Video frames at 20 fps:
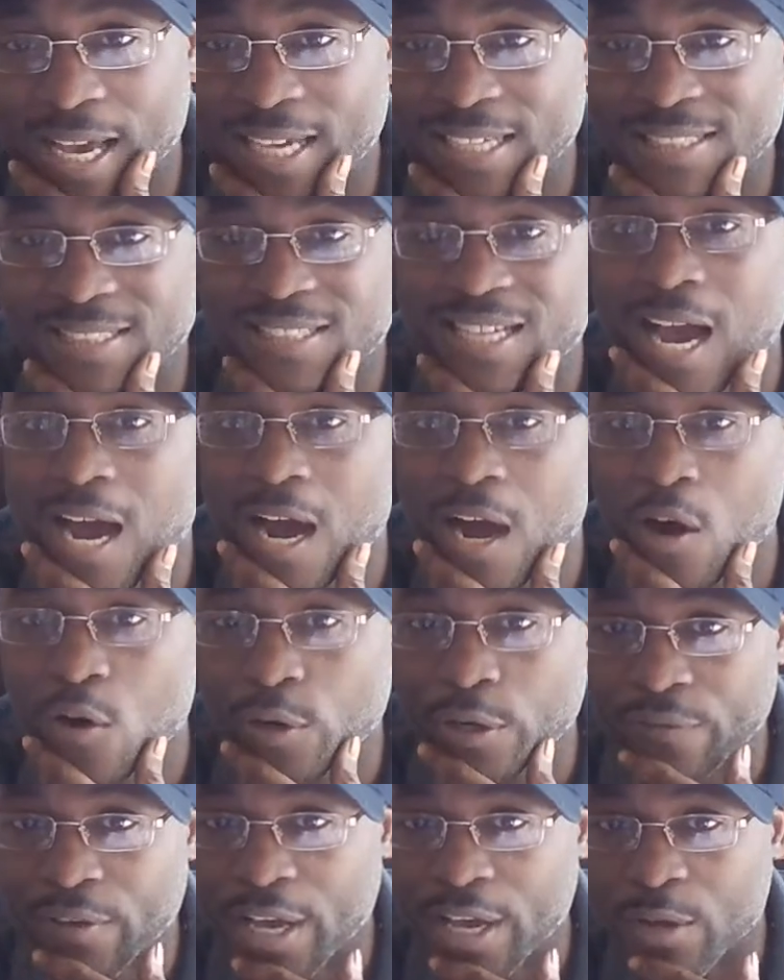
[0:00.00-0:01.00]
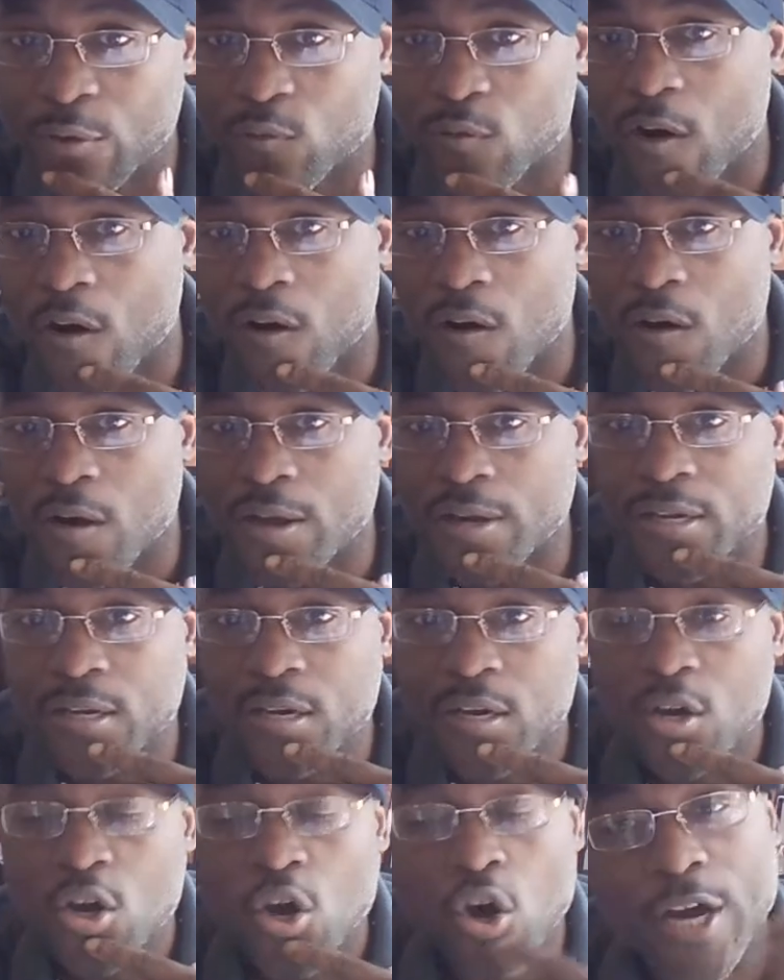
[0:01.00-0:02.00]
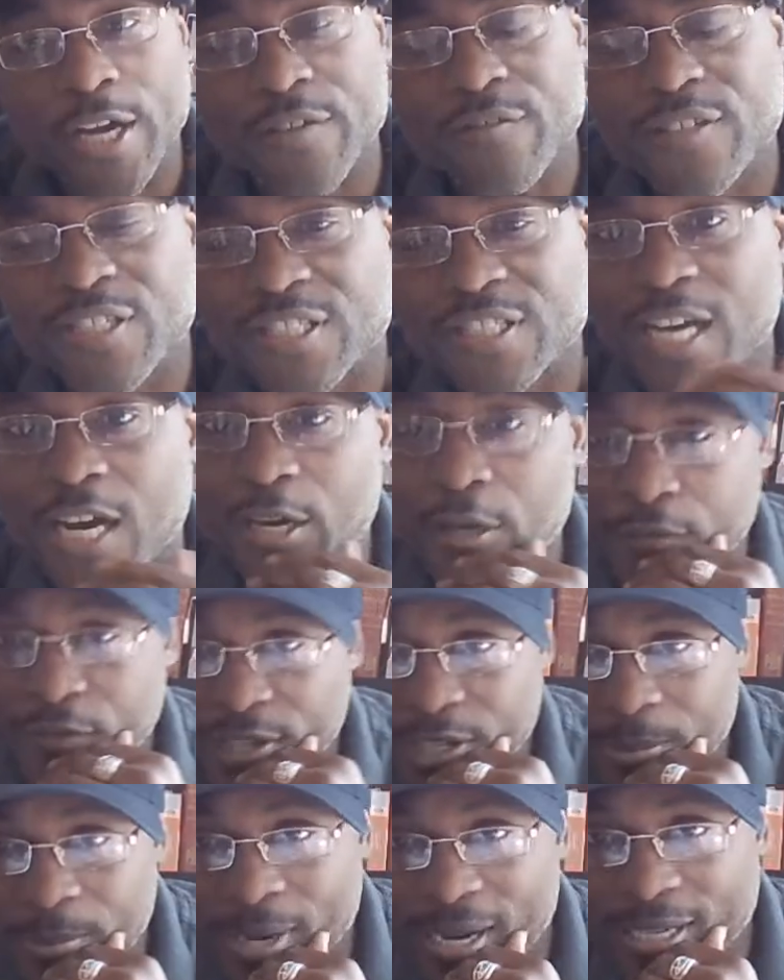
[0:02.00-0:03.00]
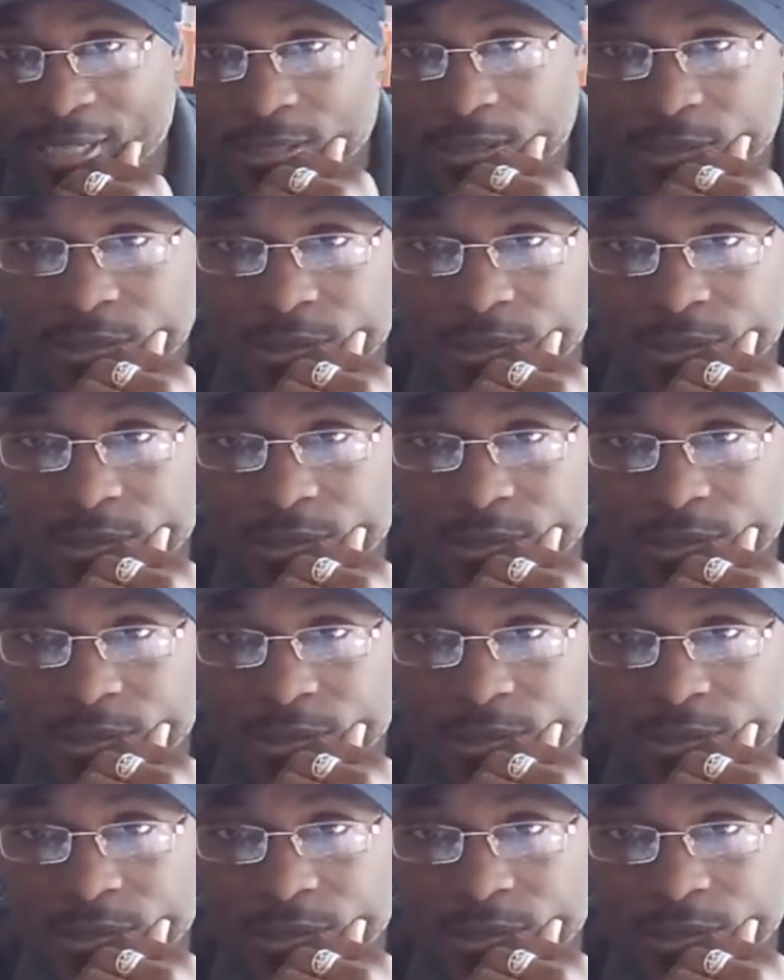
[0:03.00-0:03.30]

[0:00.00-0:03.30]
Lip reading: a child of Haran or even a child of anybody.